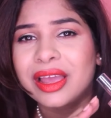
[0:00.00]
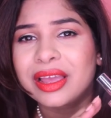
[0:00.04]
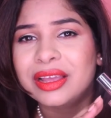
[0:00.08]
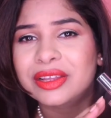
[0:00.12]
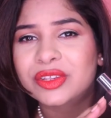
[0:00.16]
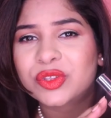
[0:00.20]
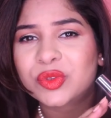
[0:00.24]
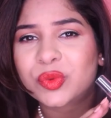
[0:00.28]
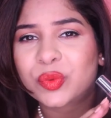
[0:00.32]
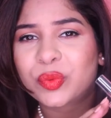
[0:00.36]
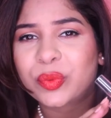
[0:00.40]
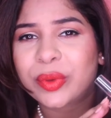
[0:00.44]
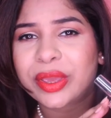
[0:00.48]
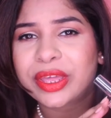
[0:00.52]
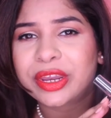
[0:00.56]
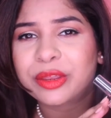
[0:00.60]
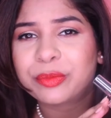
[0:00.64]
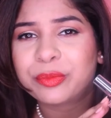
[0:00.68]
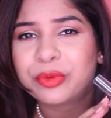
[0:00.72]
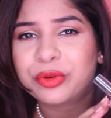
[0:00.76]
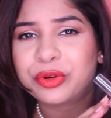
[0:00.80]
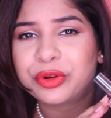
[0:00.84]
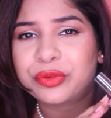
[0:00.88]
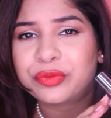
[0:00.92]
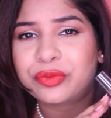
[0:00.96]
It's very
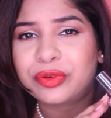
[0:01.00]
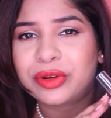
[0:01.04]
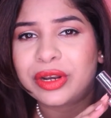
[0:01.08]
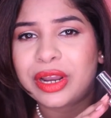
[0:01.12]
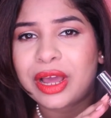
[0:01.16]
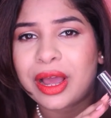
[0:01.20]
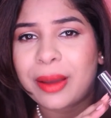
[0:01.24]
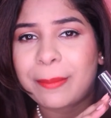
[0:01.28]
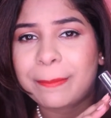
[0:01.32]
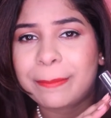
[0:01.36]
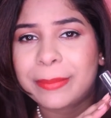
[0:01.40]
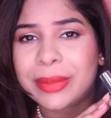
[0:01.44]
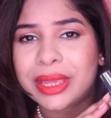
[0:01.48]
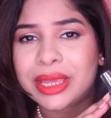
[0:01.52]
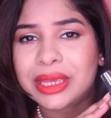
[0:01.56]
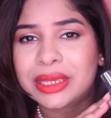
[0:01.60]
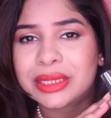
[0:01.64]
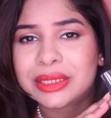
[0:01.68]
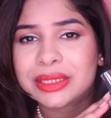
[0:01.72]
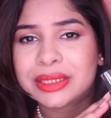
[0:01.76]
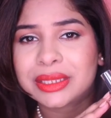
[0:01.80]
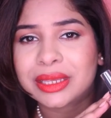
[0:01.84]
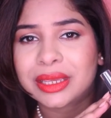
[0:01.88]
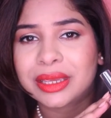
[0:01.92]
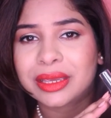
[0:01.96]
beautiful,
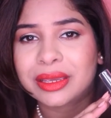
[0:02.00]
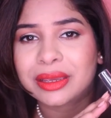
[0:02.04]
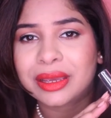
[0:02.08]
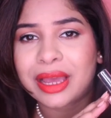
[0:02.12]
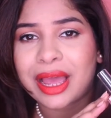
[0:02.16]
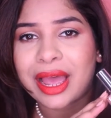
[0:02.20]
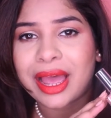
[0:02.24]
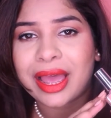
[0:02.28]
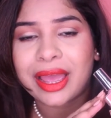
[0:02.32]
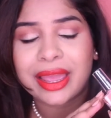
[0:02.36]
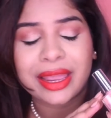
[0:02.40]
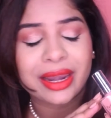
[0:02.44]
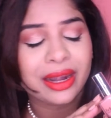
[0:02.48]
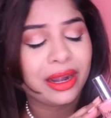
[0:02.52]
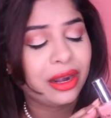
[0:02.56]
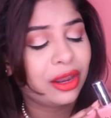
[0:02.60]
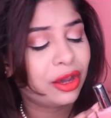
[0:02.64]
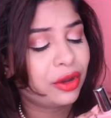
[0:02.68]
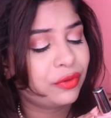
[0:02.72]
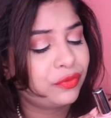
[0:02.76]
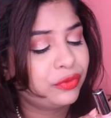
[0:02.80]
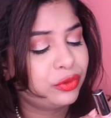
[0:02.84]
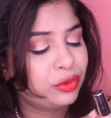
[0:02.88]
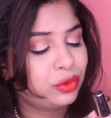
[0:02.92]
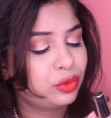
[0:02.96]
amazing. I
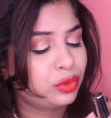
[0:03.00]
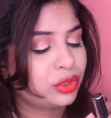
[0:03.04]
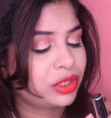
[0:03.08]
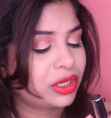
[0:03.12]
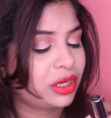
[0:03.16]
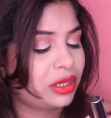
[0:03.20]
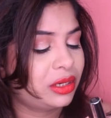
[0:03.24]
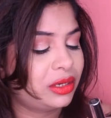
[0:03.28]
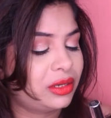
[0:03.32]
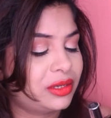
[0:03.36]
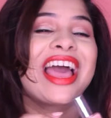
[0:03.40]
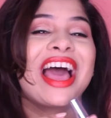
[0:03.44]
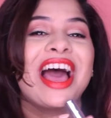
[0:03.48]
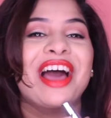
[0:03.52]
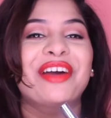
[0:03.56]
love nude colors.